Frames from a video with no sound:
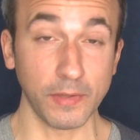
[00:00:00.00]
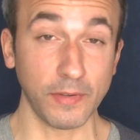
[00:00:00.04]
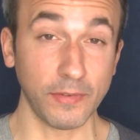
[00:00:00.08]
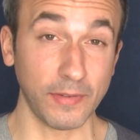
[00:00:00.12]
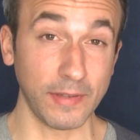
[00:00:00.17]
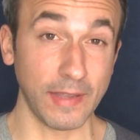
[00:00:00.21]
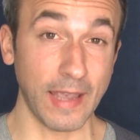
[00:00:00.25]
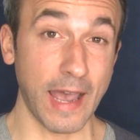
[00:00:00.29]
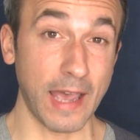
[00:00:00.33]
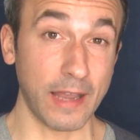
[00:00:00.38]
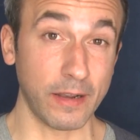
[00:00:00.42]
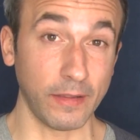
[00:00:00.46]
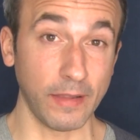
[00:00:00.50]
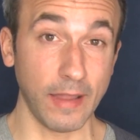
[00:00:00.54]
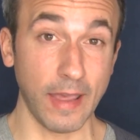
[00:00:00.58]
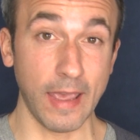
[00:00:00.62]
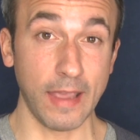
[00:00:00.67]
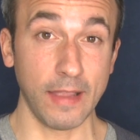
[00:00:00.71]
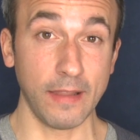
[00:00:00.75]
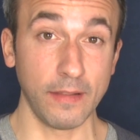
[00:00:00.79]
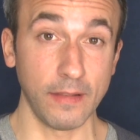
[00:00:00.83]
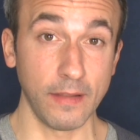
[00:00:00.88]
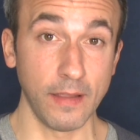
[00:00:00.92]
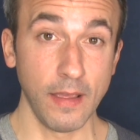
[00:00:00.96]
Seattle
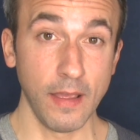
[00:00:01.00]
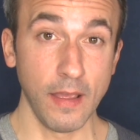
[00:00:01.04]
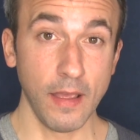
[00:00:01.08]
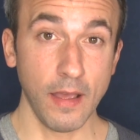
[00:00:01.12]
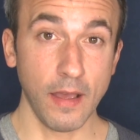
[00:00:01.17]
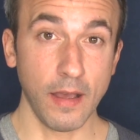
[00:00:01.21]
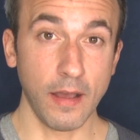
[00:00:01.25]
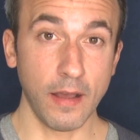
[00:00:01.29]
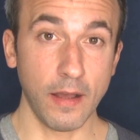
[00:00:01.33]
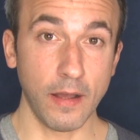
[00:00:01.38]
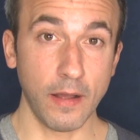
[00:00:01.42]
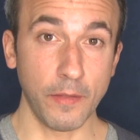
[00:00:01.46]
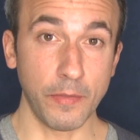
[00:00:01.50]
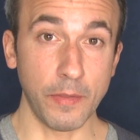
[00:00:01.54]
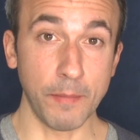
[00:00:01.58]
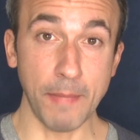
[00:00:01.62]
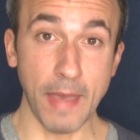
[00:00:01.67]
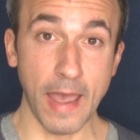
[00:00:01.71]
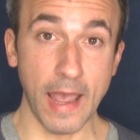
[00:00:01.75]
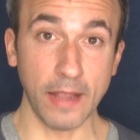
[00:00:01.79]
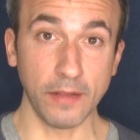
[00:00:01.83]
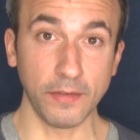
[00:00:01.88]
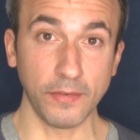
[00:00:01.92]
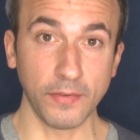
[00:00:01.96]
and the
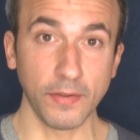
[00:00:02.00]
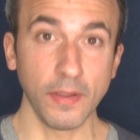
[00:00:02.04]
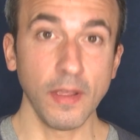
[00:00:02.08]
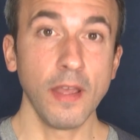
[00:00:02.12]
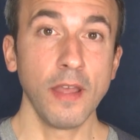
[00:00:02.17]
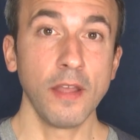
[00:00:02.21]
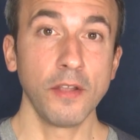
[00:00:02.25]
Mets,